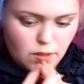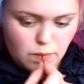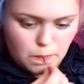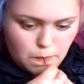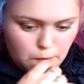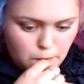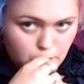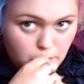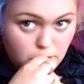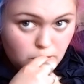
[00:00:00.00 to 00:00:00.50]

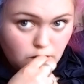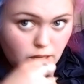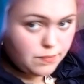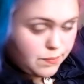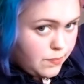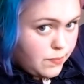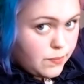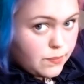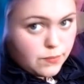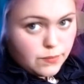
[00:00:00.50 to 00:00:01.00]

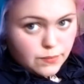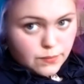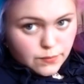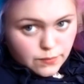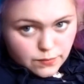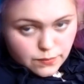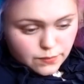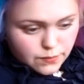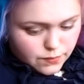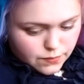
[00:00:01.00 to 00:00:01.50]

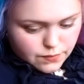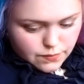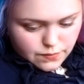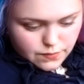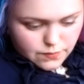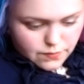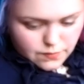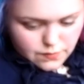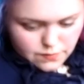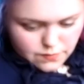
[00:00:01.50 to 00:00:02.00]

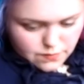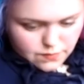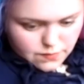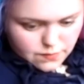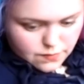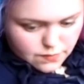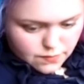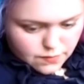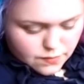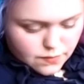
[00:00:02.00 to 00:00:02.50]

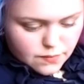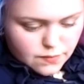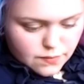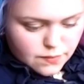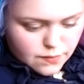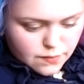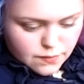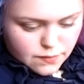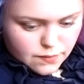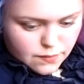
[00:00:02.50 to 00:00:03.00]

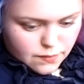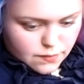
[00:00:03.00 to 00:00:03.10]
[no speech]